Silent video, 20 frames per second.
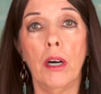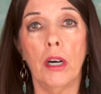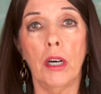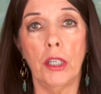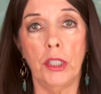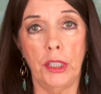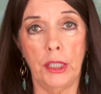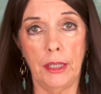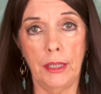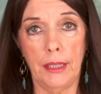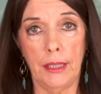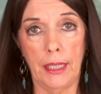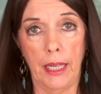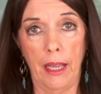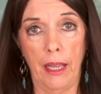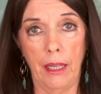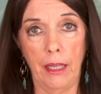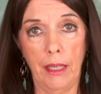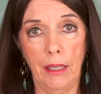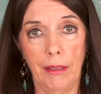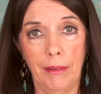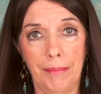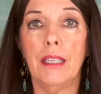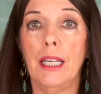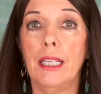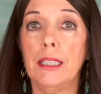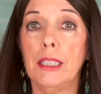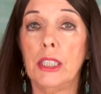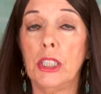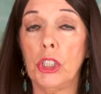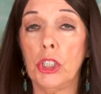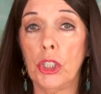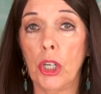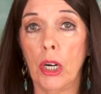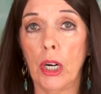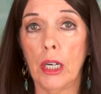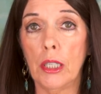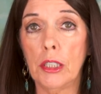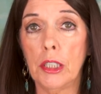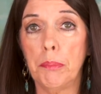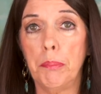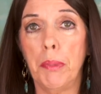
are today. They start